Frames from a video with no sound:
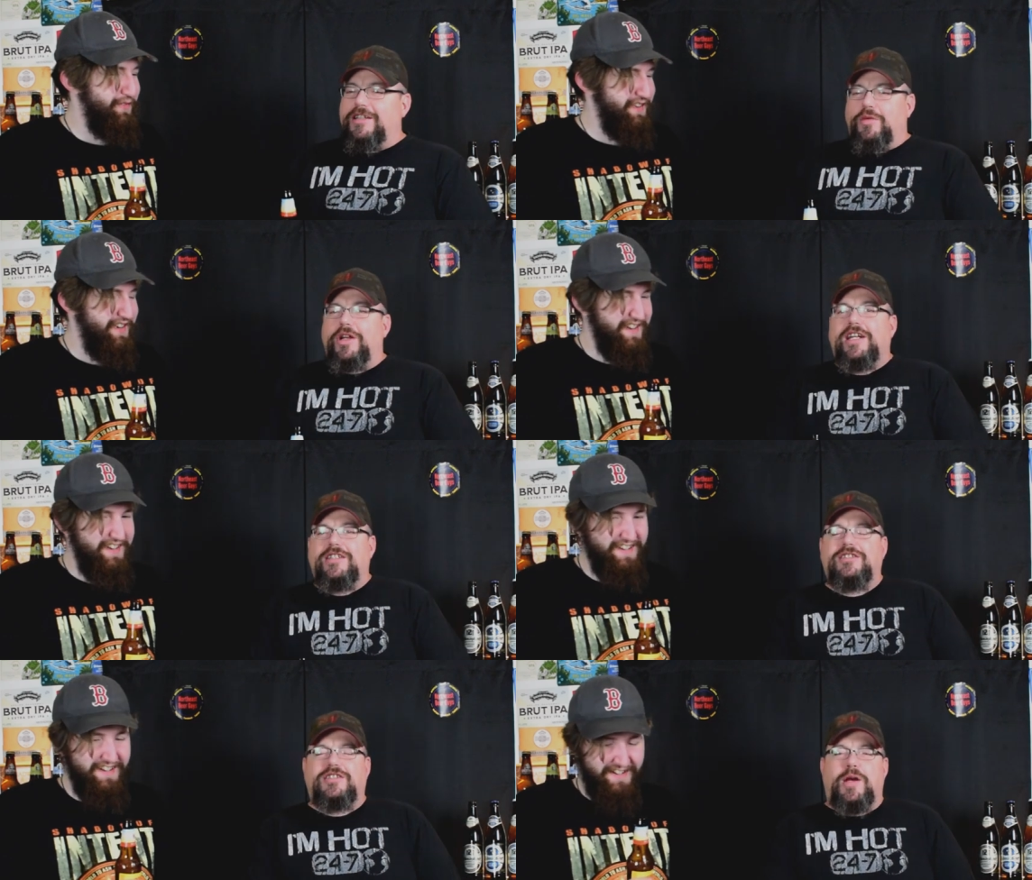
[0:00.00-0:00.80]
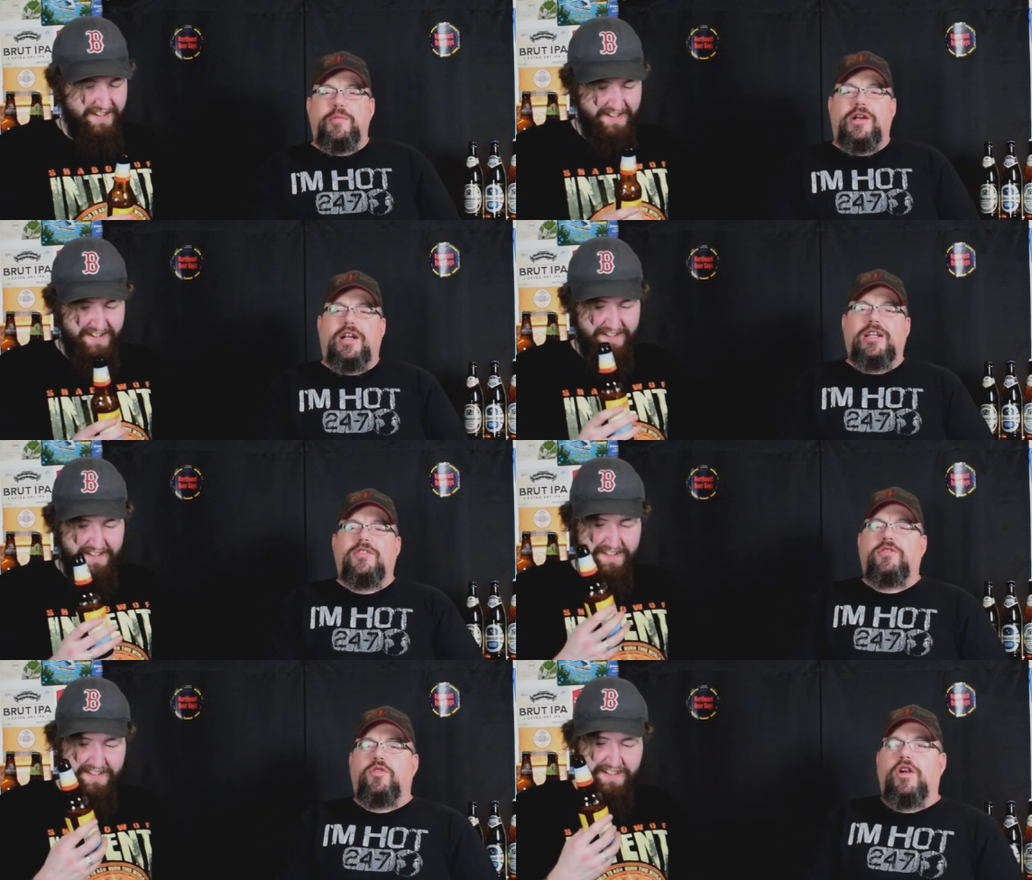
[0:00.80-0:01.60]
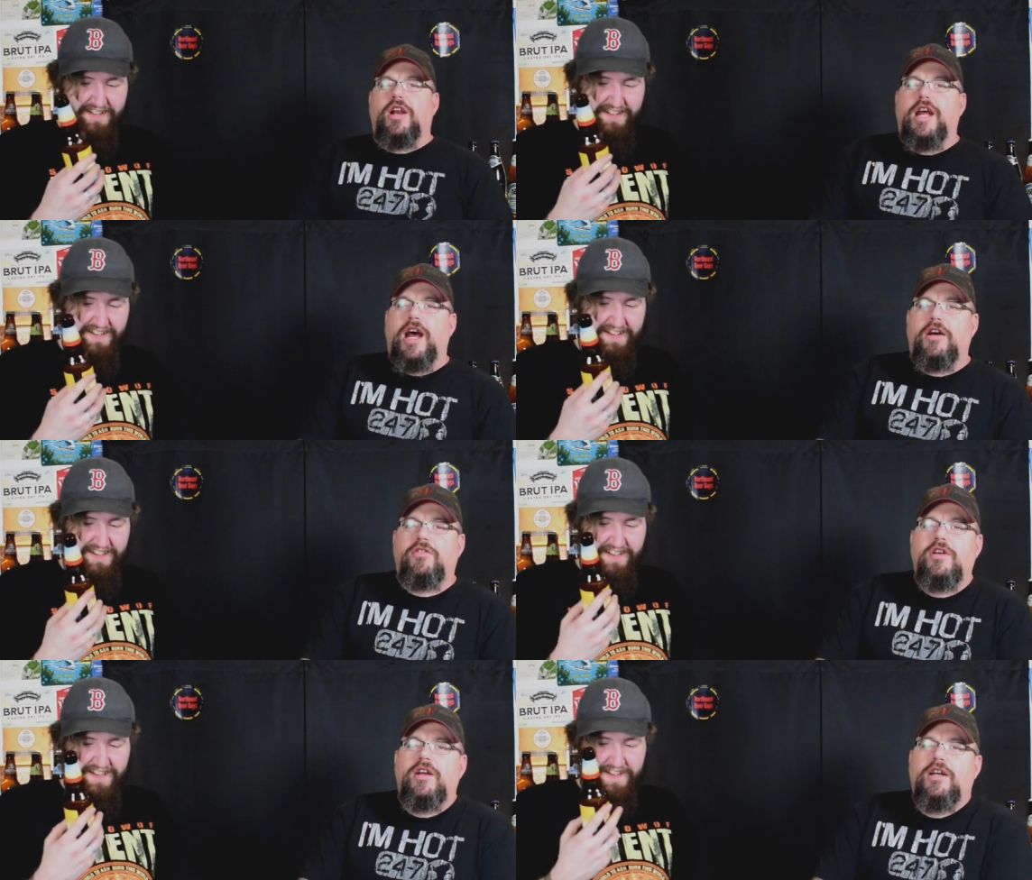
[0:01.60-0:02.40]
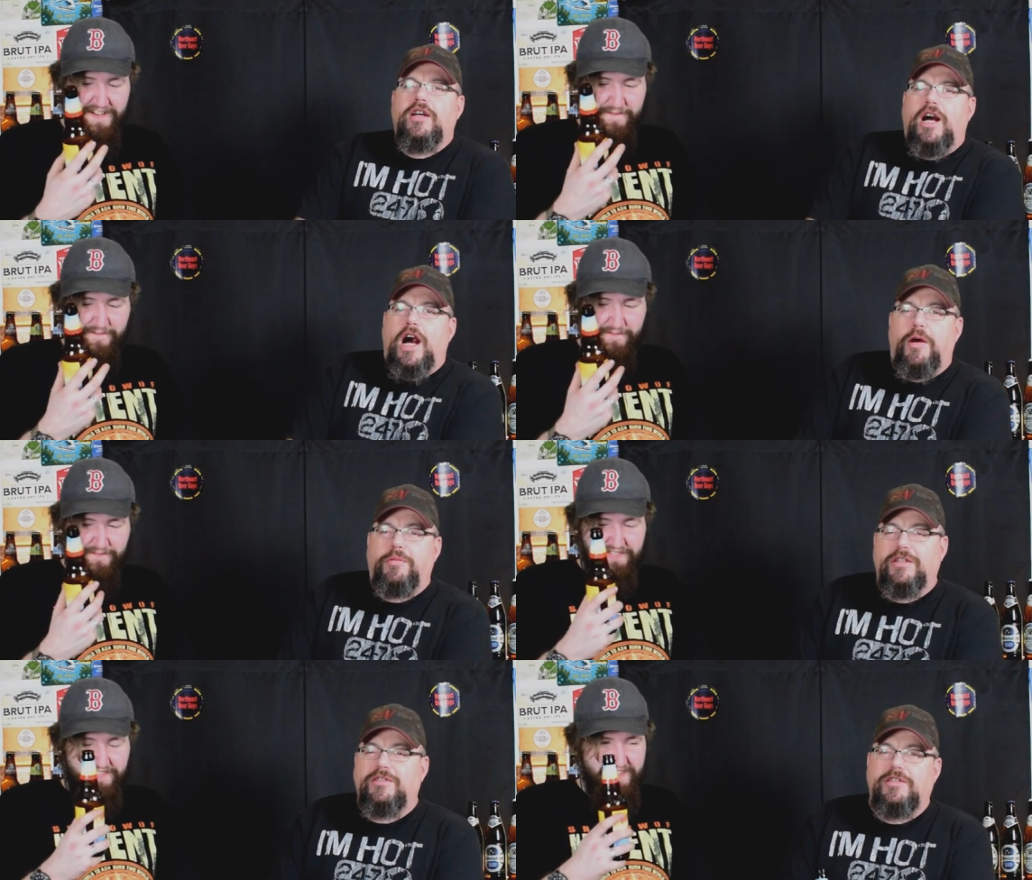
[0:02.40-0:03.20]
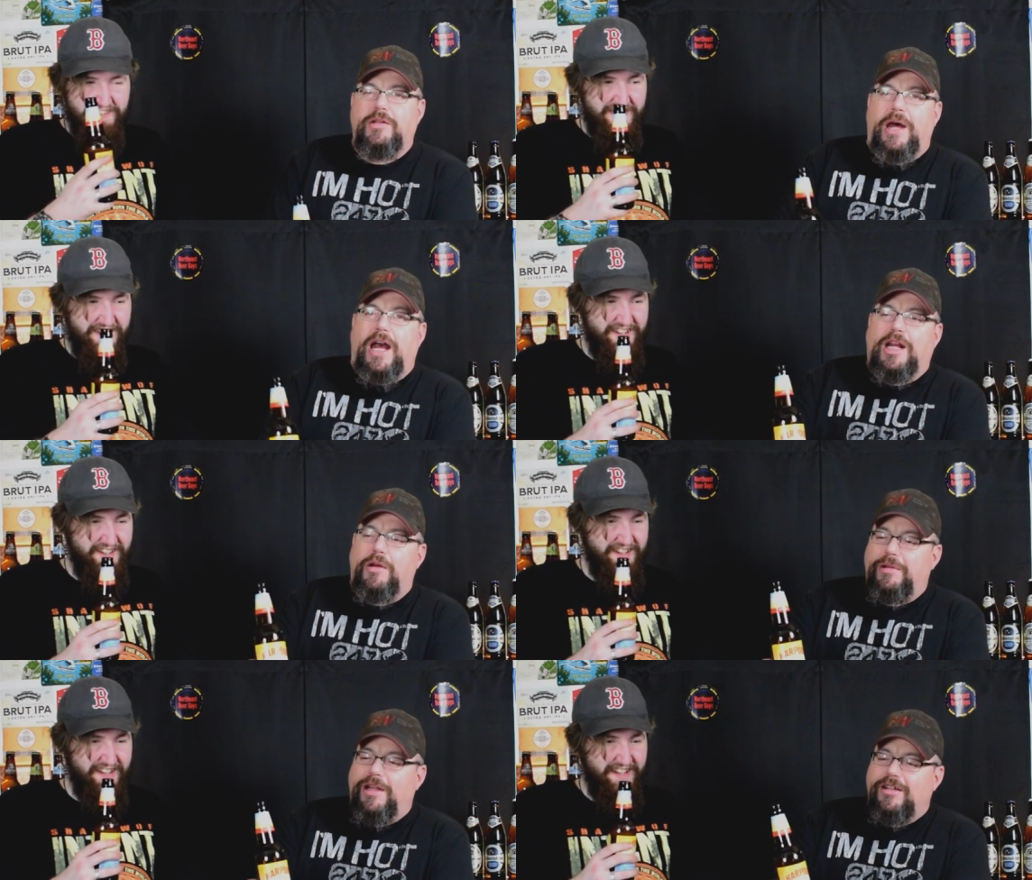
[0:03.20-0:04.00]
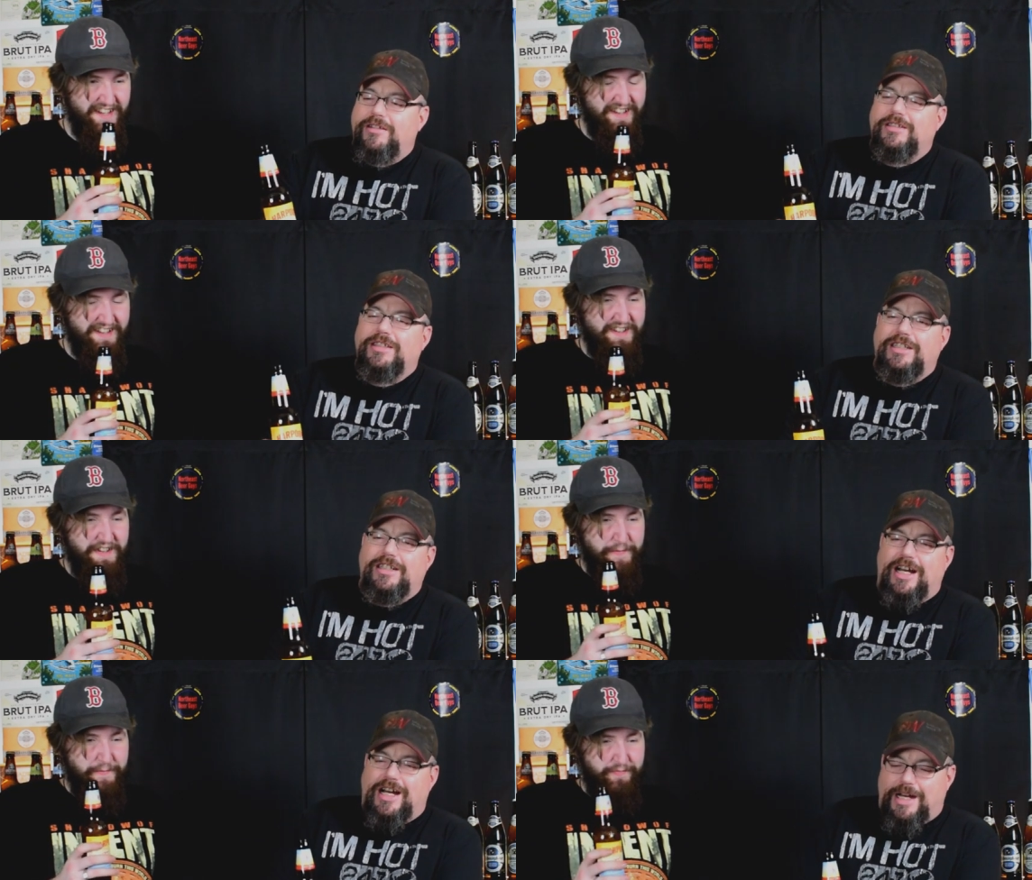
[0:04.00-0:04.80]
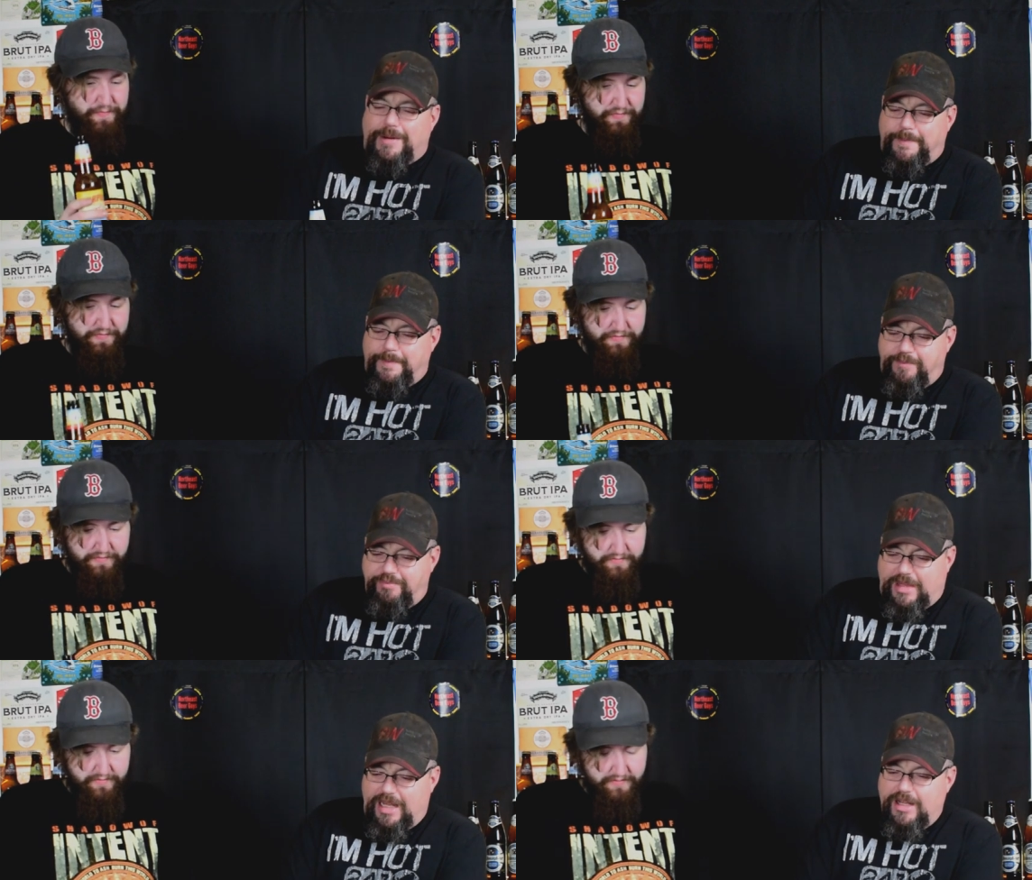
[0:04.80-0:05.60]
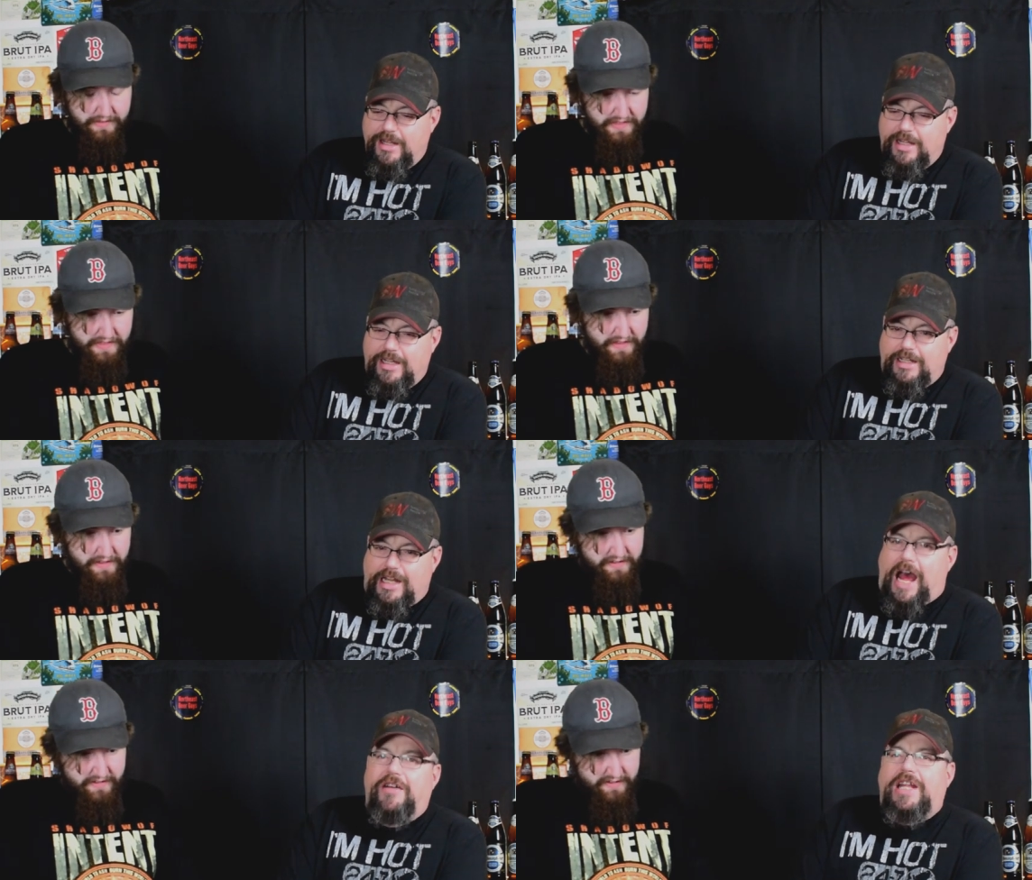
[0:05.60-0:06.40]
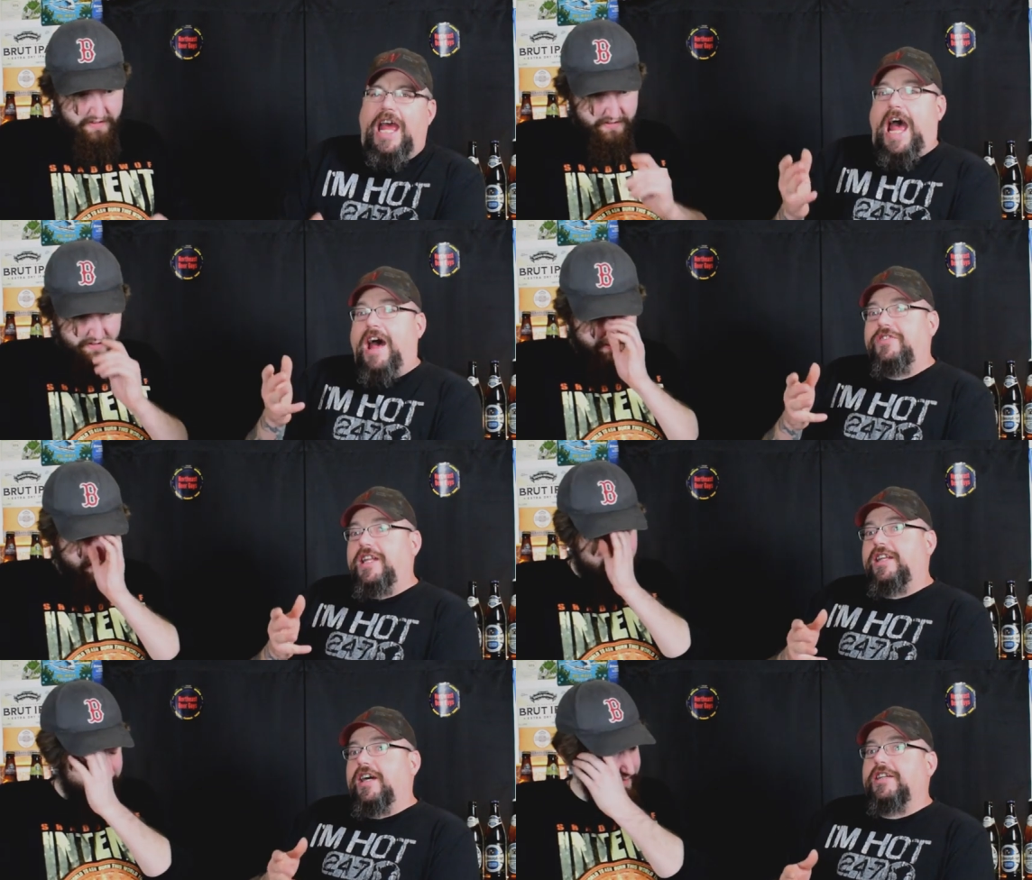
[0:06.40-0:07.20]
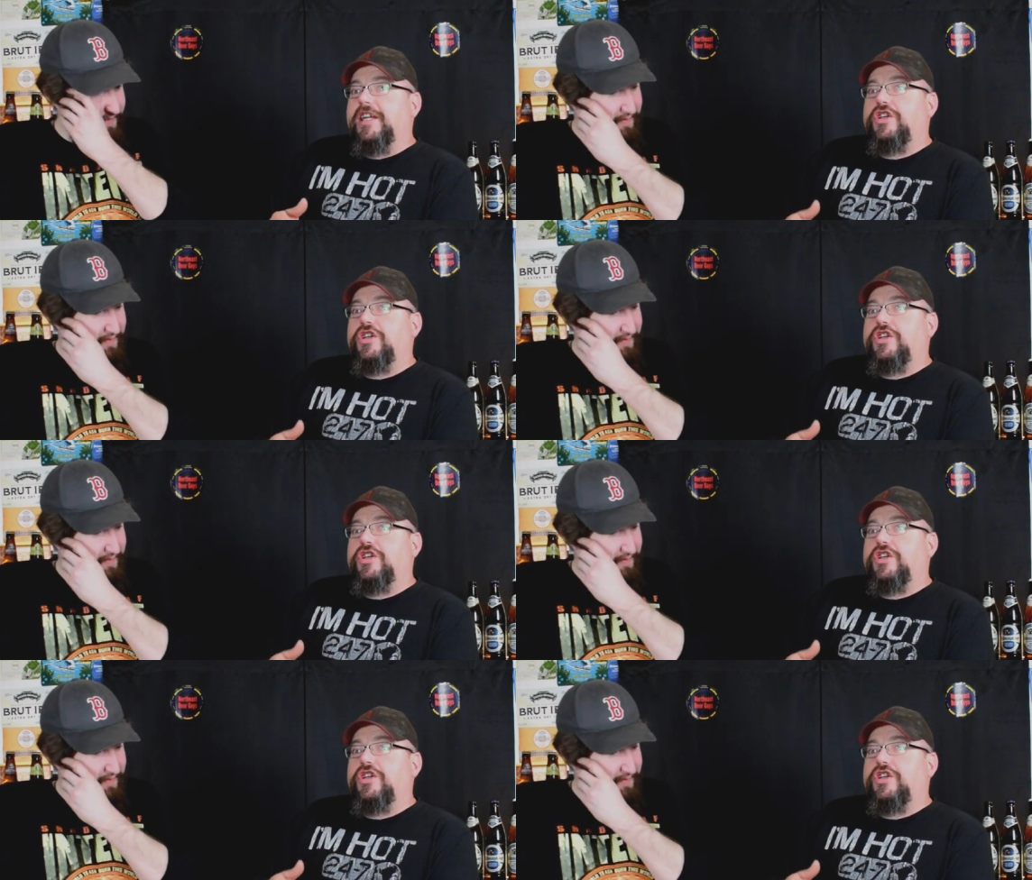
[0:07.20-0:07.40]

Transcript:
Speaker 1: one haze is summer. I give it four and a half. Um, this is the backup beer. Um, after having the Dunkin'